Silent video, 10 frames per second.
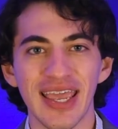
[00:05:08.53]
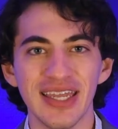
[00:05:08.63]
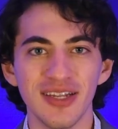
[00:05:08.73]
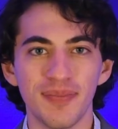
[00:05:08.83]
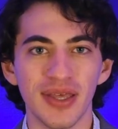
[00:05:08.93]

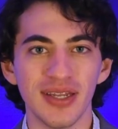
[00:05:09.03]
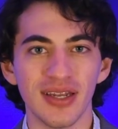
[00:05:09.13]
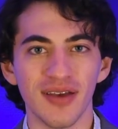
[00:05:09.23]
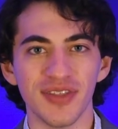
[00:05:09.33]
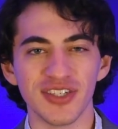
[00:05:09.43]

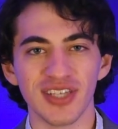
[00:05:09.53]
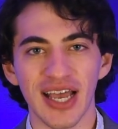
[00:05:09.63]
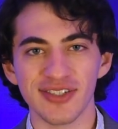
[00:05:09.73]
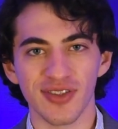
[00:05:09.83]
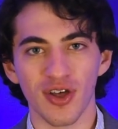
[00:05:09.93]
independent of the
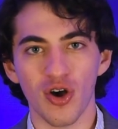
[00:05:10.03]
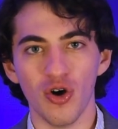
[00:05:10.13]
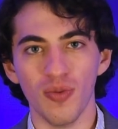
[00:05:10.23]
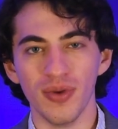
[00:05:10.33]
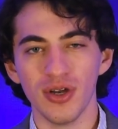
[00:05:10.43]
size of the
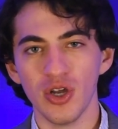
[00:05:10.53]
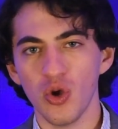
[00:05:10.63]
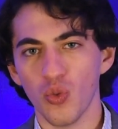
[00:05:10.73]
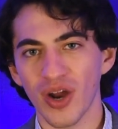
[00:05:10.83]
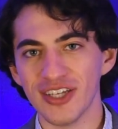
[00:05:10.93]
home,
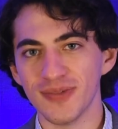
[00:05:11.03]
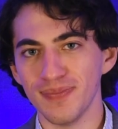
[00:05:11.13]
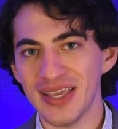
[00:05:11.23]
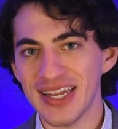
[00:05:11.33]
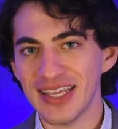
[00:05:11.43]
whereas
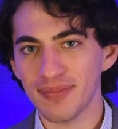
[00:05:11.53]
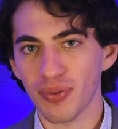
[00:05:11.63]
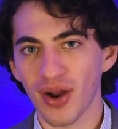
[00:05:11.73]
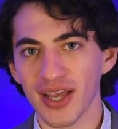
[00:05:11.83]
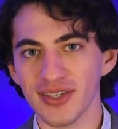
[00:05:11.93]
median
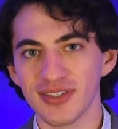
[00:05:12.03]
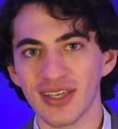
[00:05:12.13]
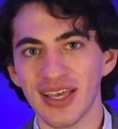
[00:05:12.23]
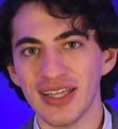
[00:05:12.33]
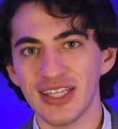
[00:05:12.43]

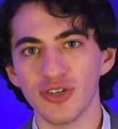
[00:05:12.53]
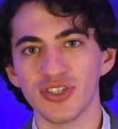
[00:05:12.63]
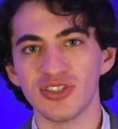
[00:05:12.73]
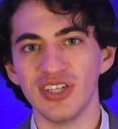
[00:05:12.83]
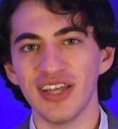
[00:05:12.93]
price tells
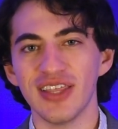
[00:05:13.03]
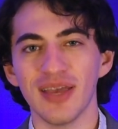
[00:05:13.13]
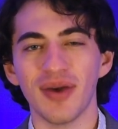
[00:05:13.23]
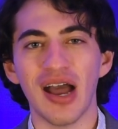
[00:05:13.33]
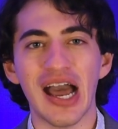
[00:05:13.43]
us nothing
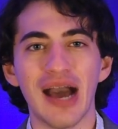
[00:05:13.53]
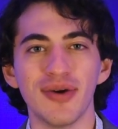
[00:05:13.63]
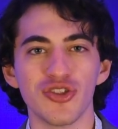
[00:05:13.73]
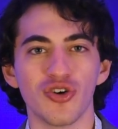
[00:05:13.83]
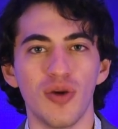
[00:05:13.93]
about how
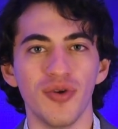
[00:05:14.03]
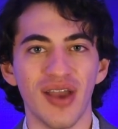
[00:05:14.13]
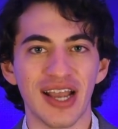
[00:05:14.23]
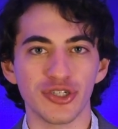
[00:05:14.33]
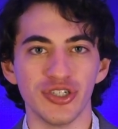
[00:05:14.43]
much home
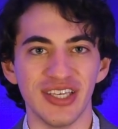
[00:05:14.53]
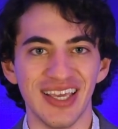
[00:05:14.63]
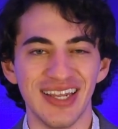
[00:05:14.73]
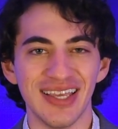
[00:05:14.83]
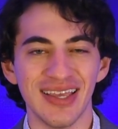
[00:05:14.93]
you're actually
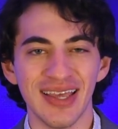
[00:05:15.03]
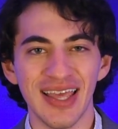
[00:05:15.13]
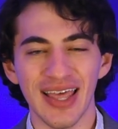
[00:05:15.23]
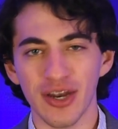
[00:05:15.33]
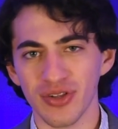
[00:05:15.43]
getting.
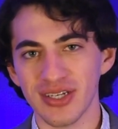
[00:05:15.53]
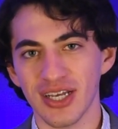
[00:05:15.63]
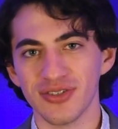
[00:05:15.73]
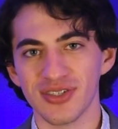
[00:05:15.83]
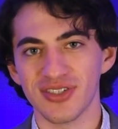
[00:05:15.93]
It only
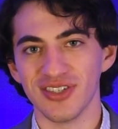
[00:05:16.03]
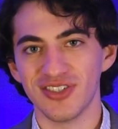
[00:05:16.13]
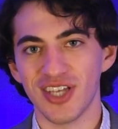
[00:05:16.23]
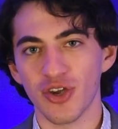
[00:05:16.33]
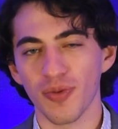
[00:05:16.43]
tells us the
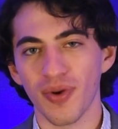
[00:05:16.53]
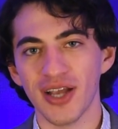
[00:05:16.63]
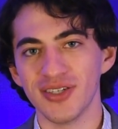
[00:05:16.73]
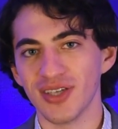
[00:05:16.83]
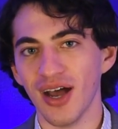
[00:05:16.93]
sticker
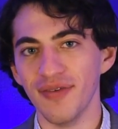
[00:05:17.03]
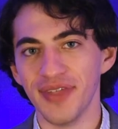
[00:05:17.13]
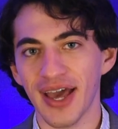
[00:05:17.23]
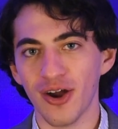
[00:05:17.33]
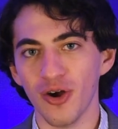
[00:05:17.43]
price of
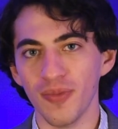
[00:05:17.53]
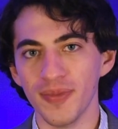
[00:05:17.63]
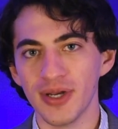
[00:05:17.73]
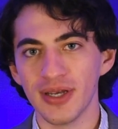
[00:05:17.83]
that home.